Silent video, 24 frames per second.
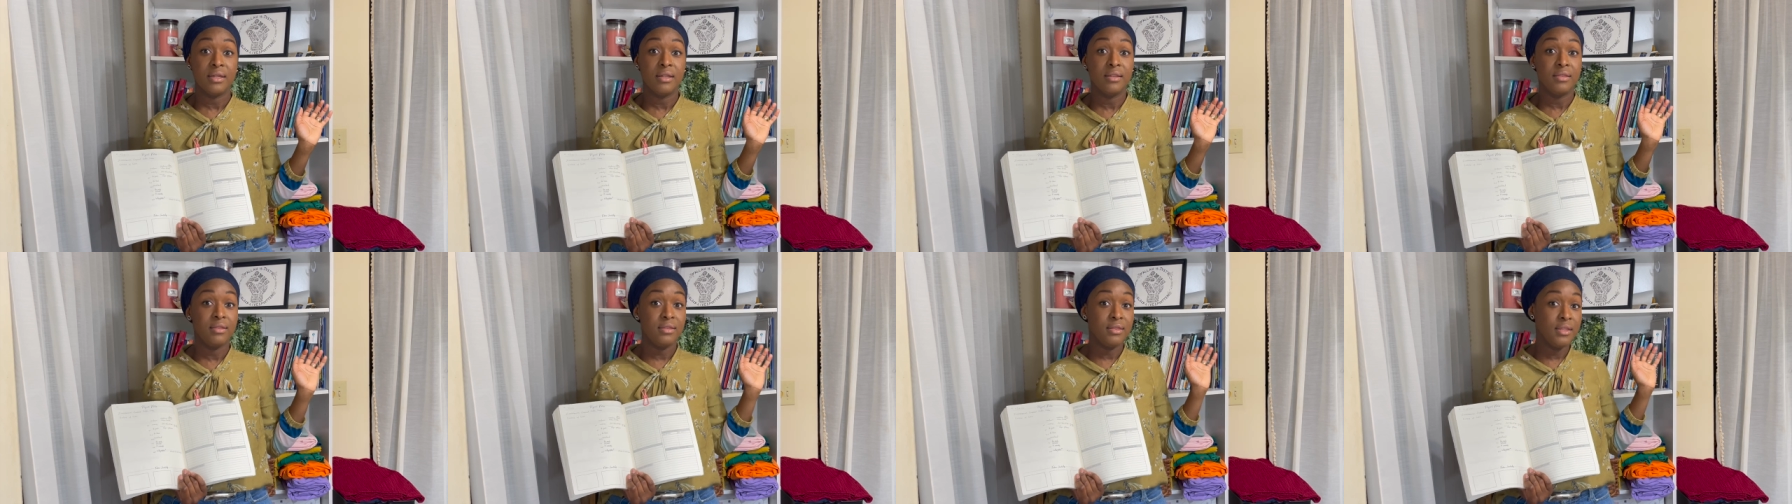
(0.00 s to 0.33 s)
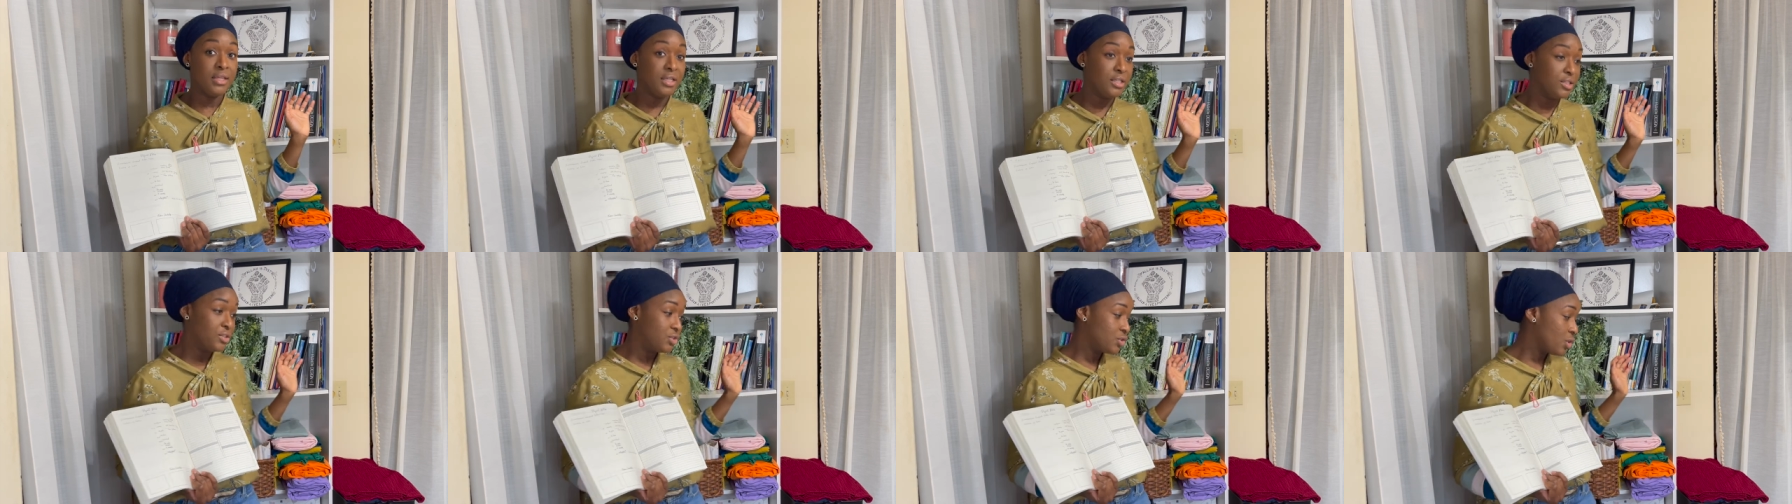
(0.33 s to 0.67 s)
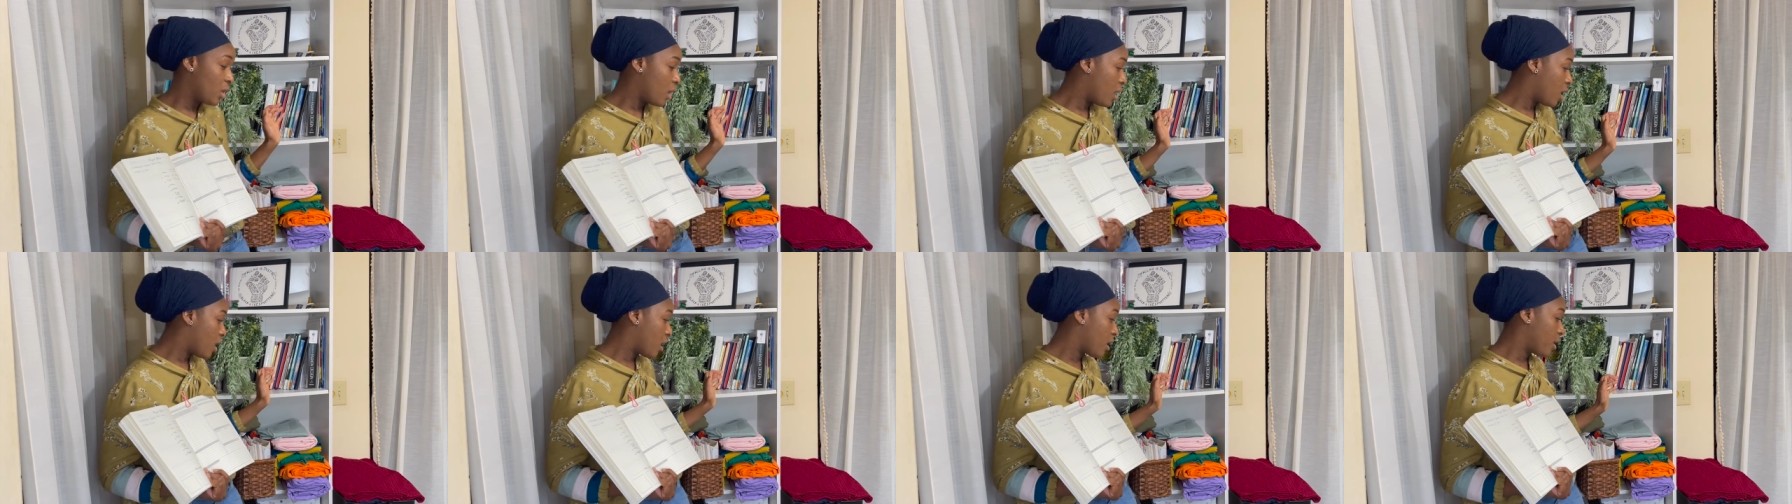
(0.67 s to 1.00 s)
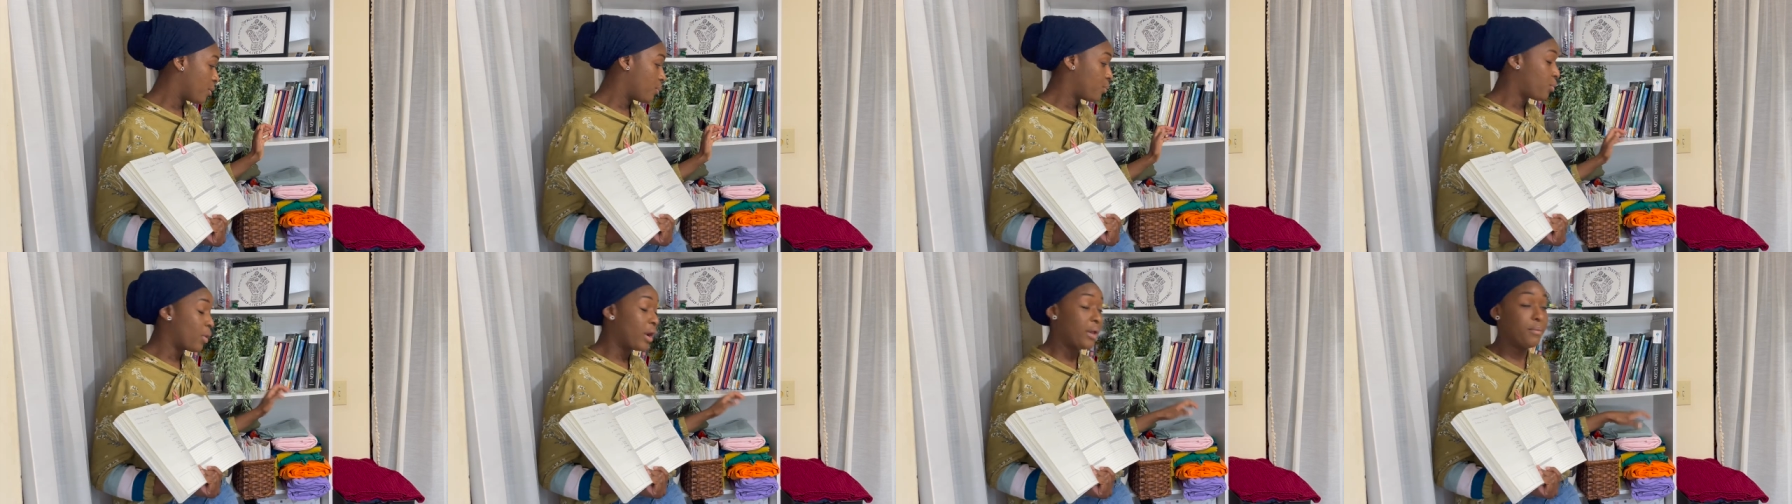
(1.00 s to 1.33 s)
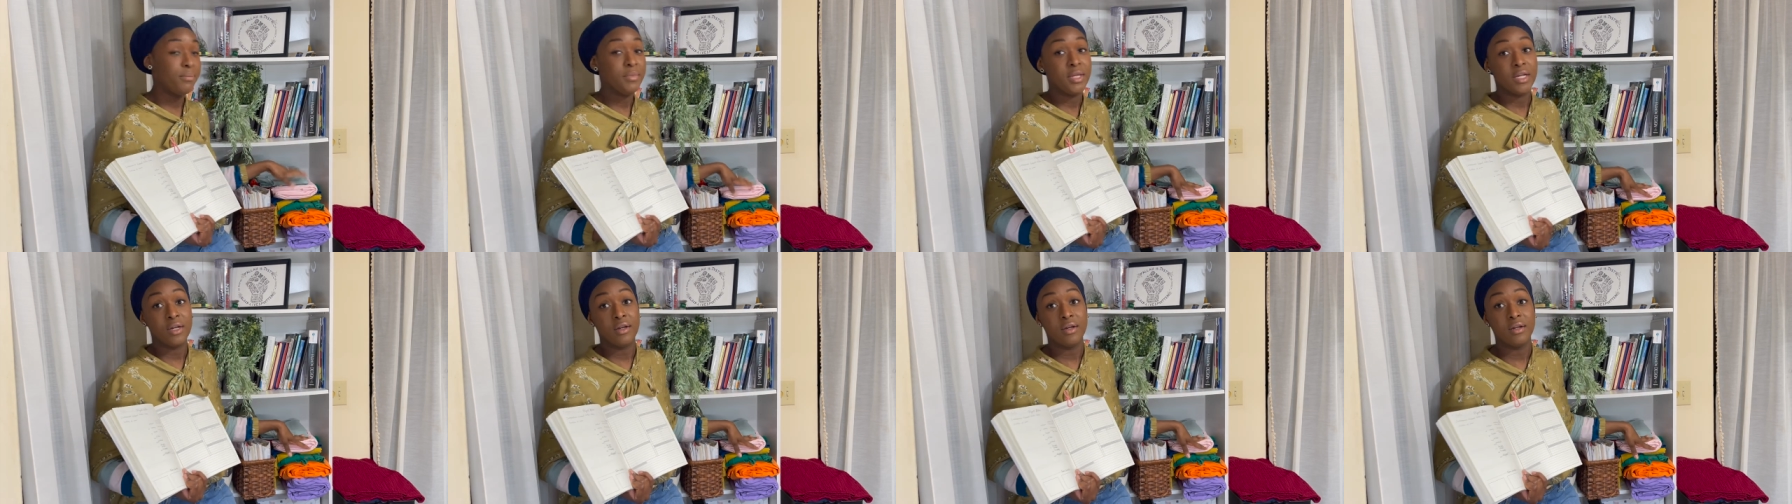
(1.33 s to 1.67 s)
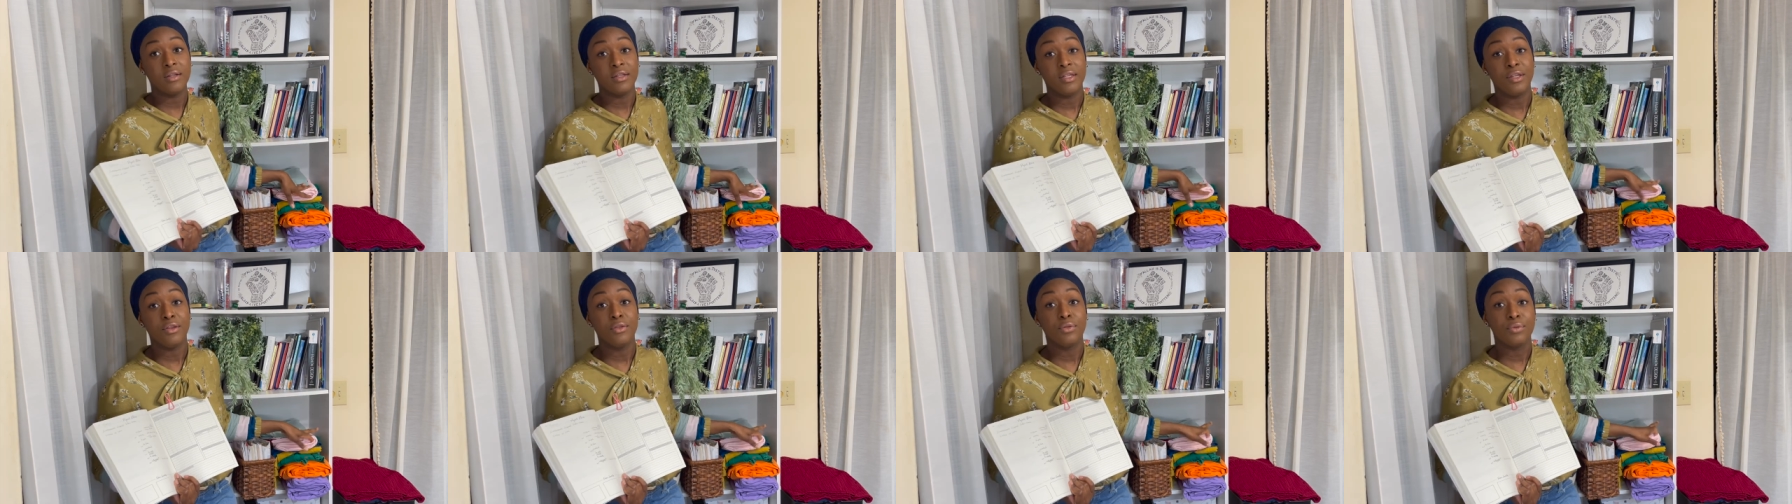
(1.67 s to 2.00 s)
these are
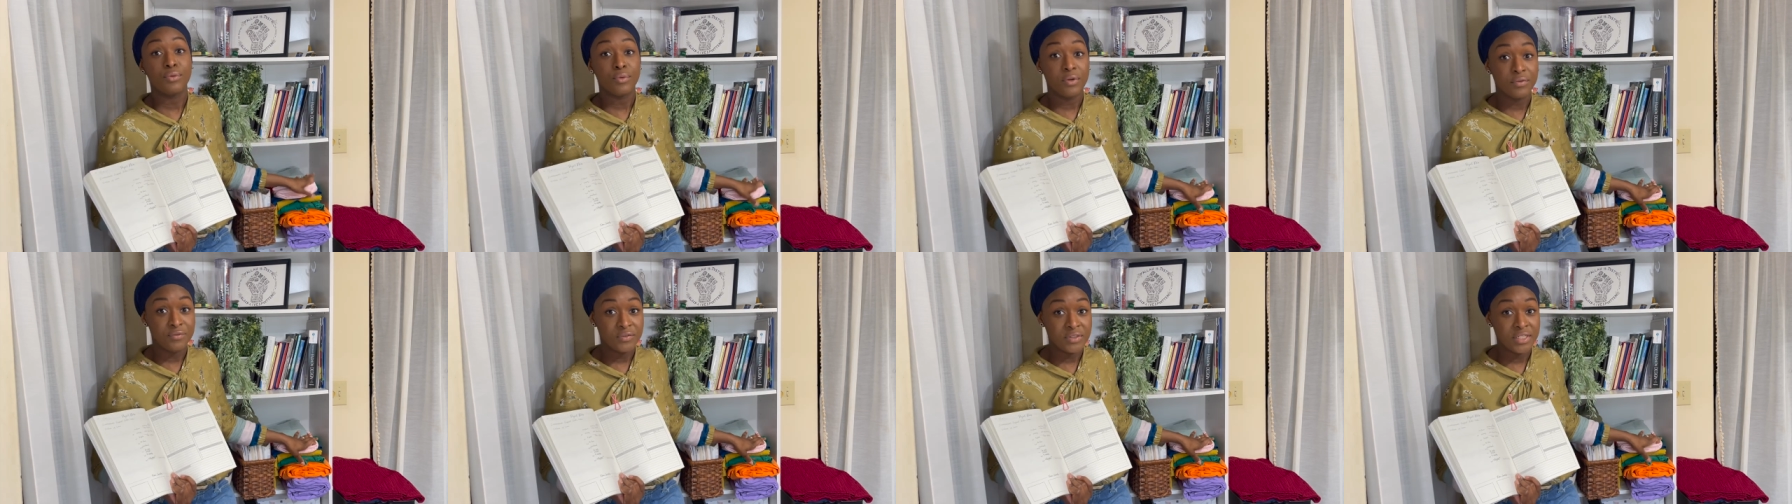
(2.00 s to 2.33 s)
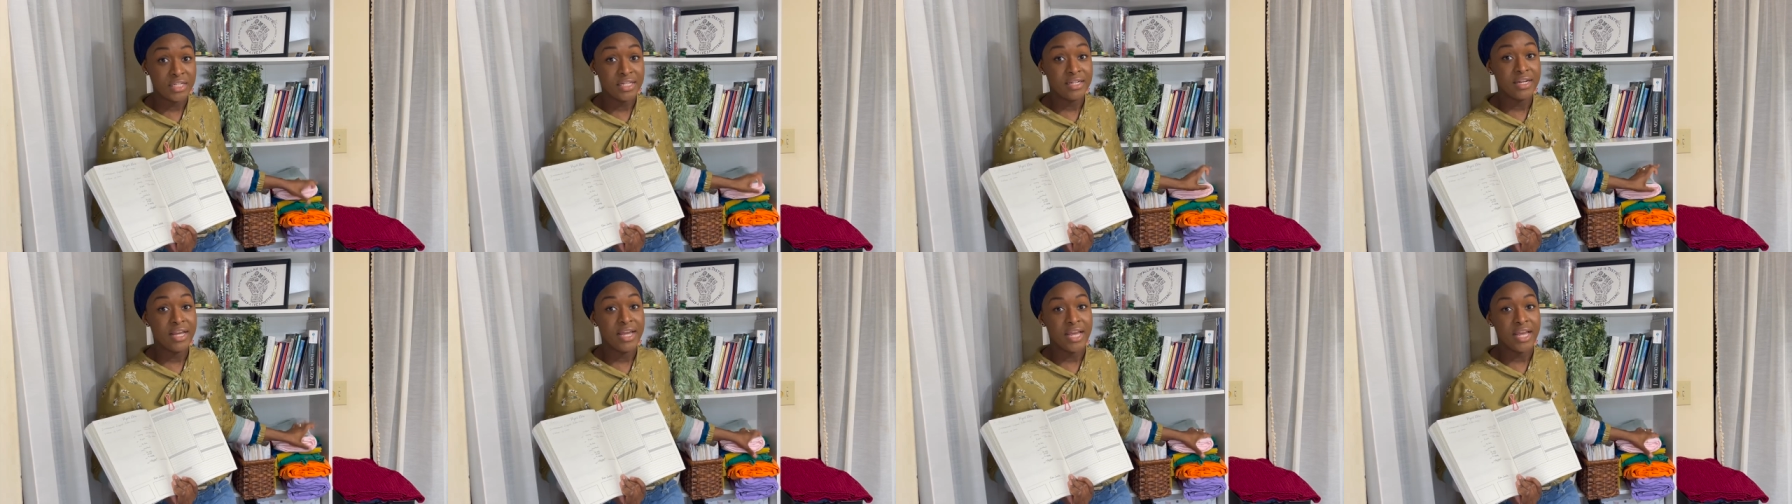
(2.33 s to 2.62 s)
primarily thrifted